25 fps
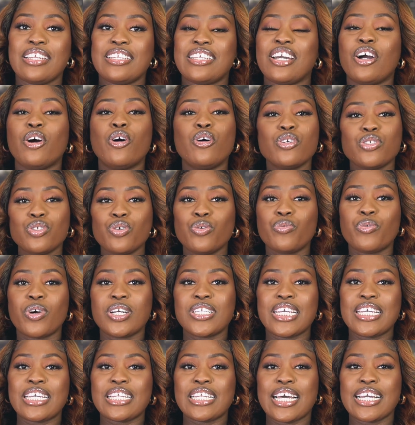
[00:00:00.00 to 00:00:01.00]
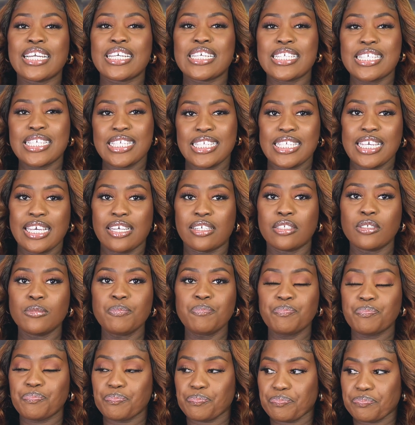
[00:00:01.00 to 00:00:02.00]
They're also running like a
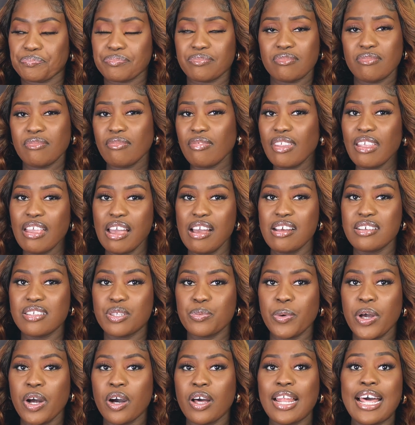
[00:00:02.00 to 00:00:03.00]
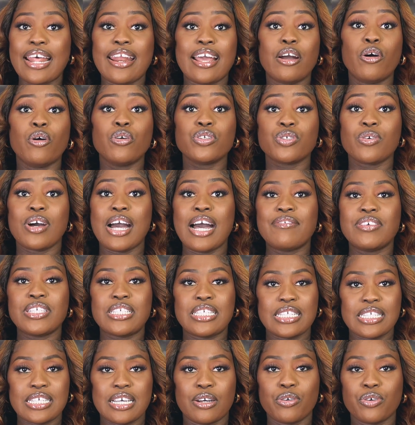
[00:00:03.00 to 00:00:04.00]
sale as well, and I also have a
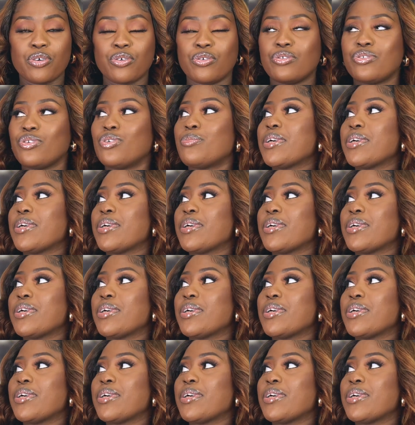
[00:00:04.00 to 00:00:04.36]
discount code.